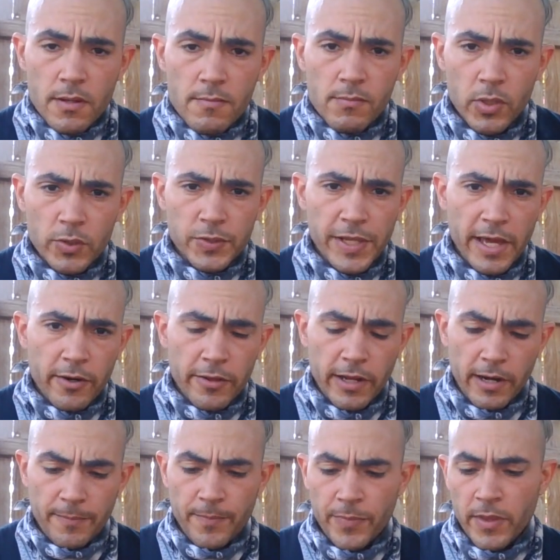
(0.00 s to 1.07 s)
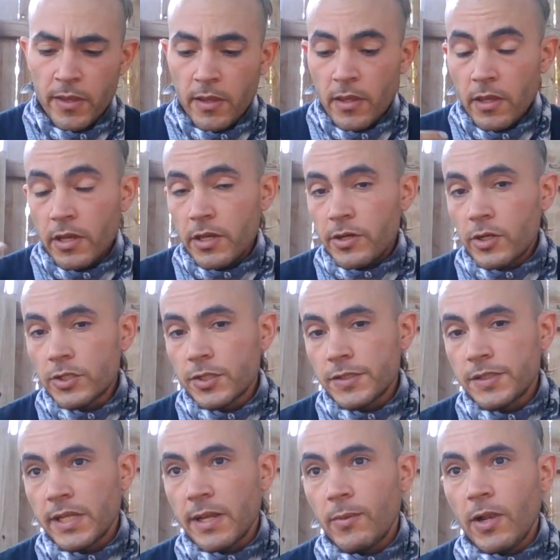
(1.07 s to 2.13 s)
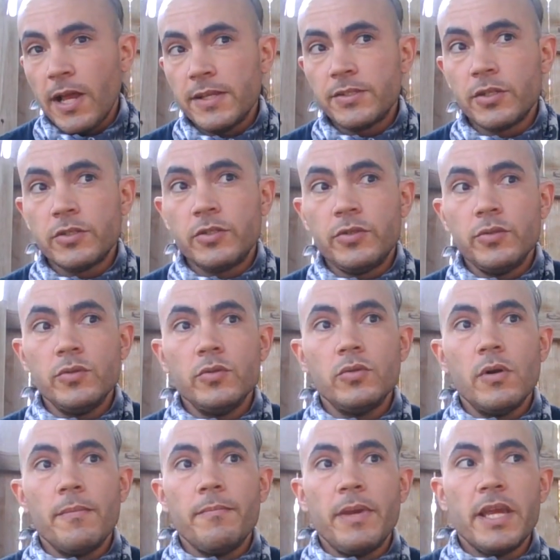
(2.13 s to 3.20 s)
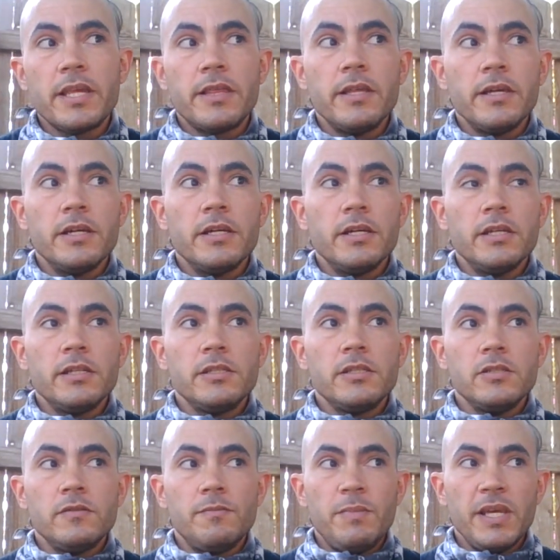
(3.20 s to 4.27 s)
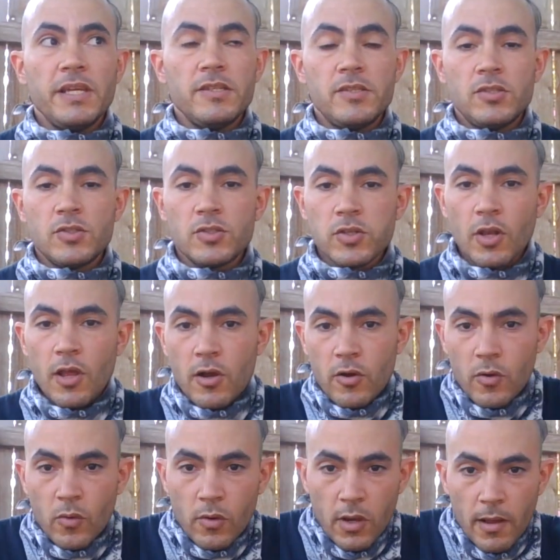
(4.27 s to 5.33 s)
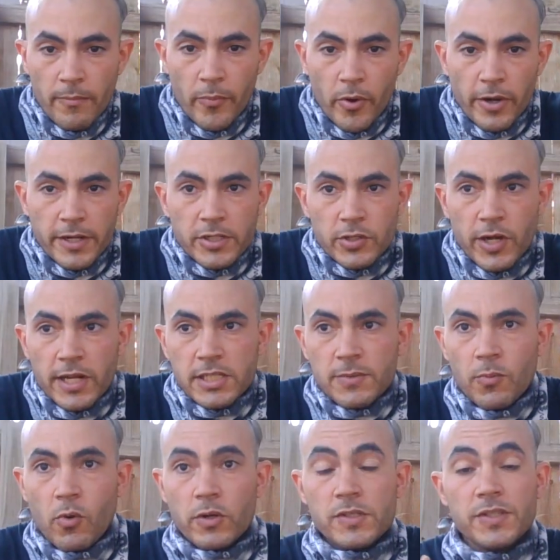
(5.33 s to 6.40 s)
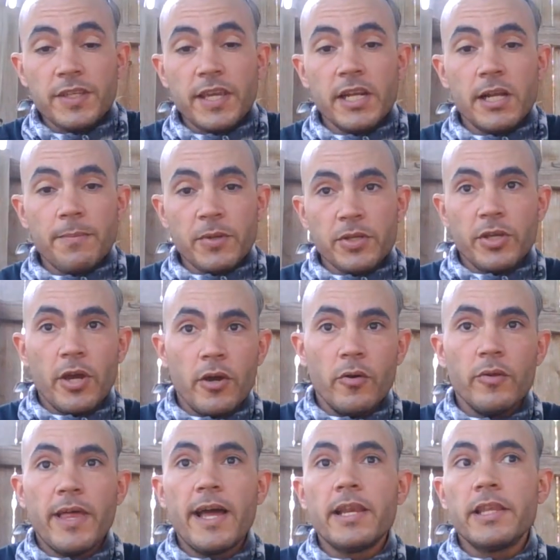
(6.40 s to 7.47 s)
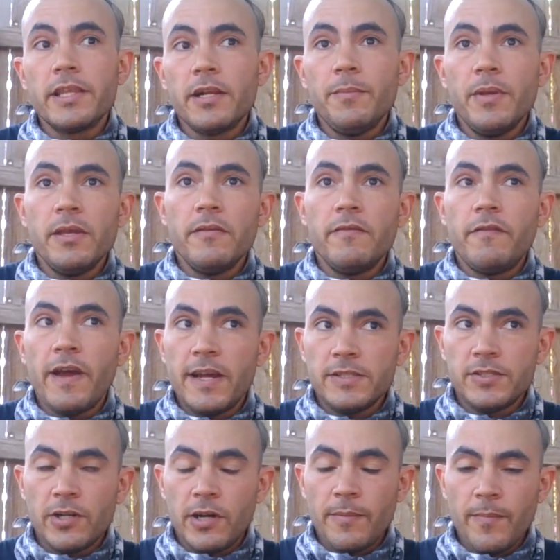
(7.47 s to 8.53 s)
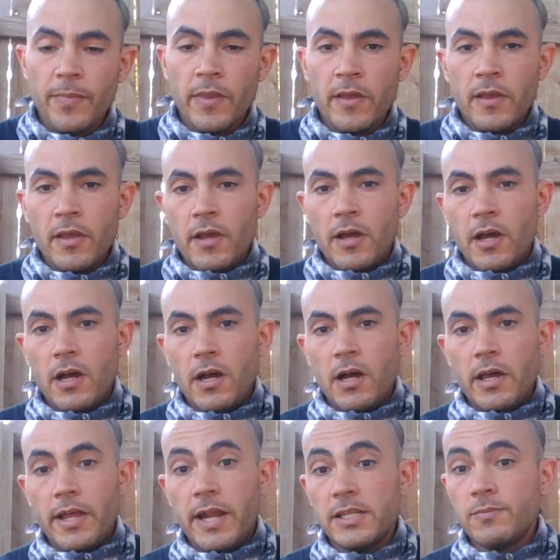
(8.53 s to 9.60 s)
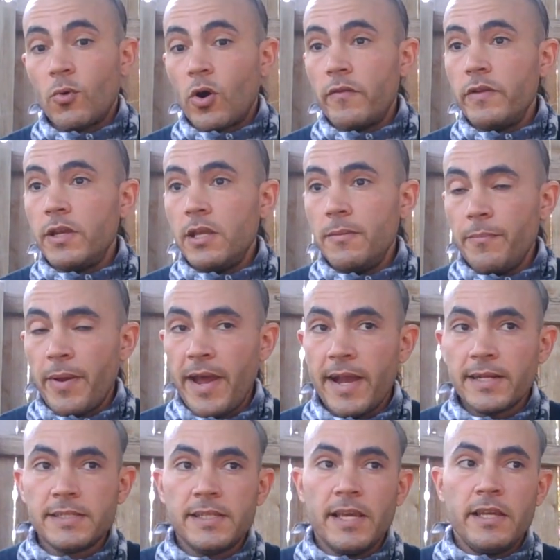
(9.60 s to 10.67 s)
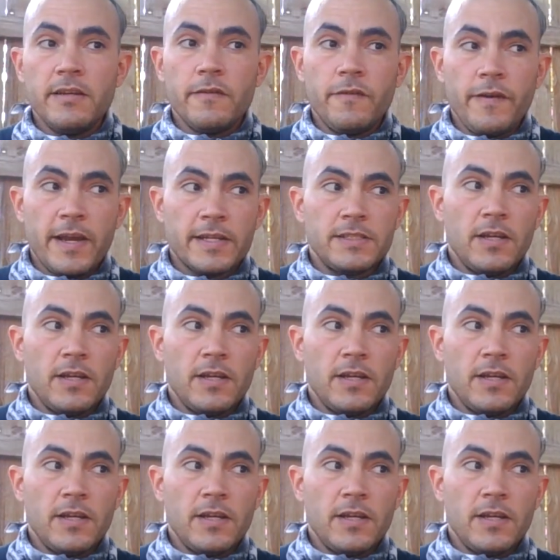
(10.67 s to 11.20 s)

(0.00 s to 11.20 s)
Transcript: blue scanner there. Inertial stabilizer to make the big, slow, lumbering transports get up and go that little bit faster. It has more of an impact and effect